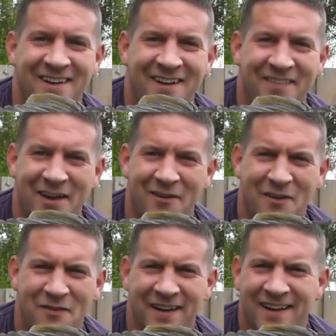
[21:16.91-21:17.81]
I don't know, I
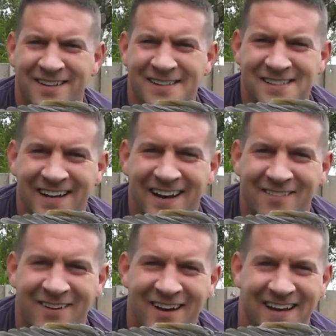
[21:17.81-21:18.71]
think I can see that
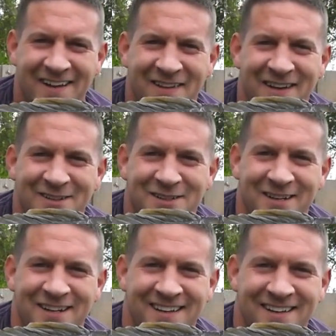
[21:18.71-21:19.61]
right. Yeah, that looks
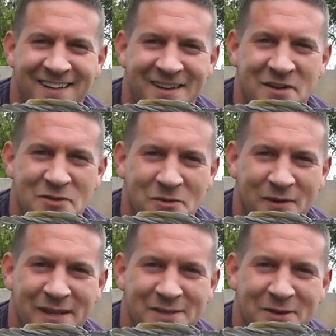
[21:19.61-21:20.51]
good.
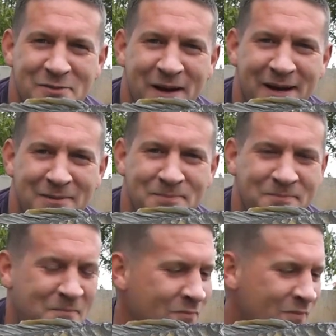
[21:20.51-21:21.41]
£22.
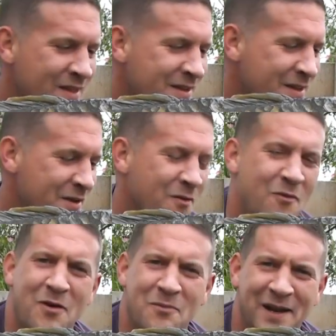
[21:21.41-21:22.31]

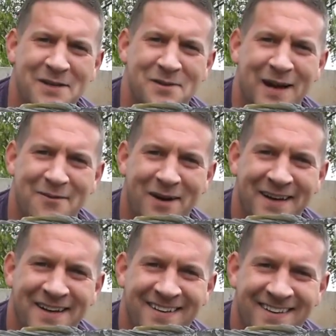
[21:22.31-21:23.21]
Well pleased with that one.
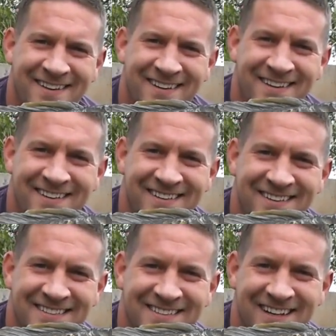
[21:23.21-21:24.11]

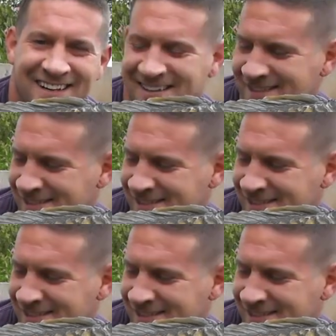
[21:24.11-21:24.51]
And so